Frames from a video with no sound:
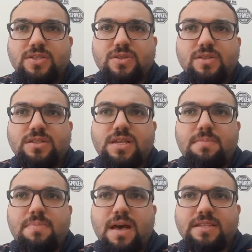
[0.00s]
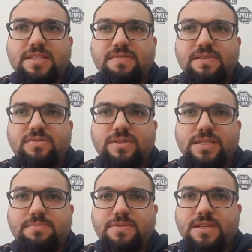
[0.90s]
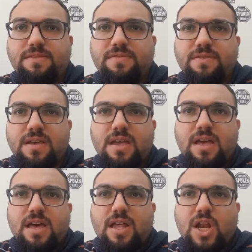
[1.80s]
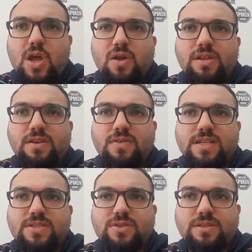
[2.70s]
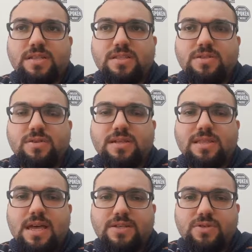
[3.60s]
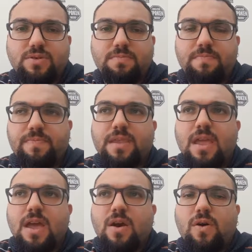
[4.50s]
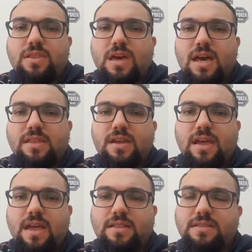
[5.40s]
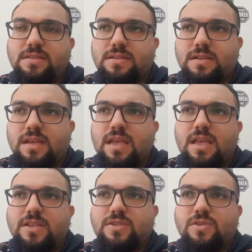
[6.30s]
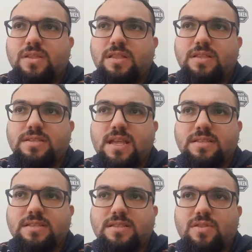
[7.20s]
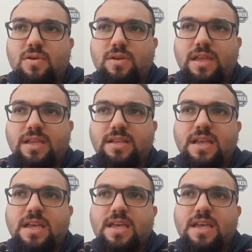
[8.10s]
students are passive and receptive, learning restricted to a classroom. On the other hand, student-centered learning,